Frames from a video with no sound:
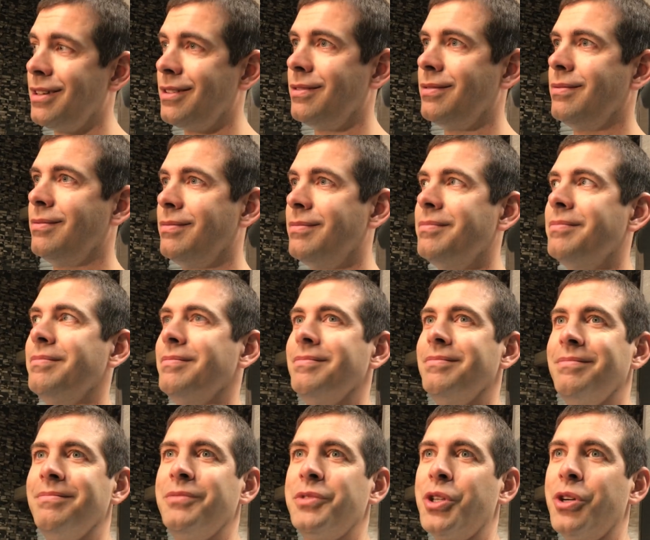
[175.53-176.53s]
eh,
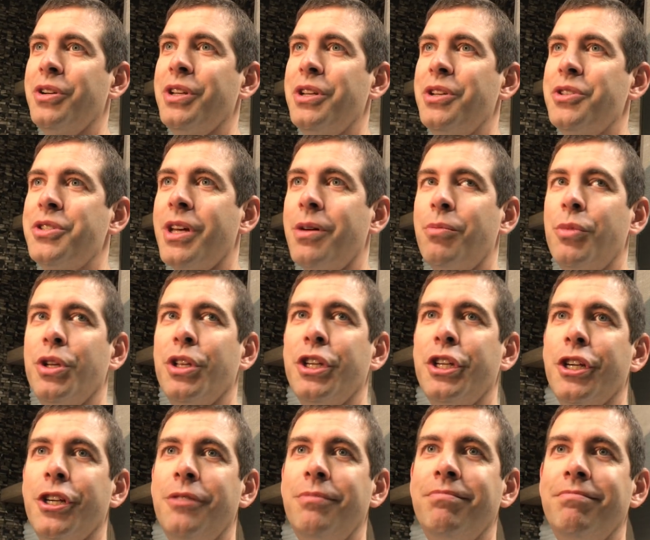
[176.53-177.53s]
turned into something
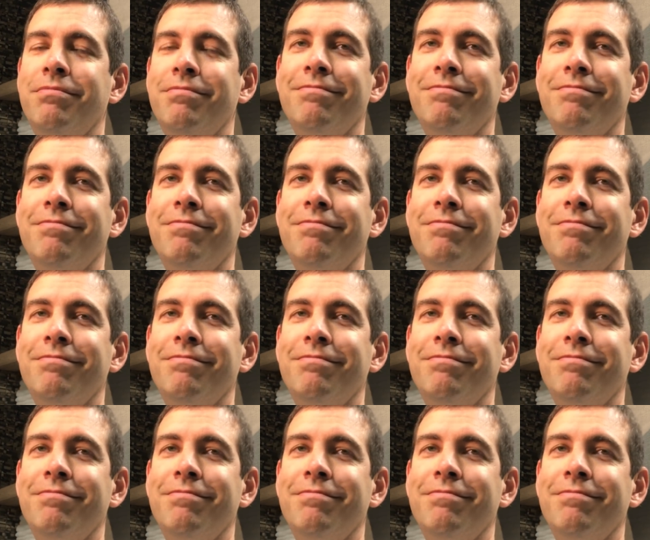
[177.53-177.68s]
really good.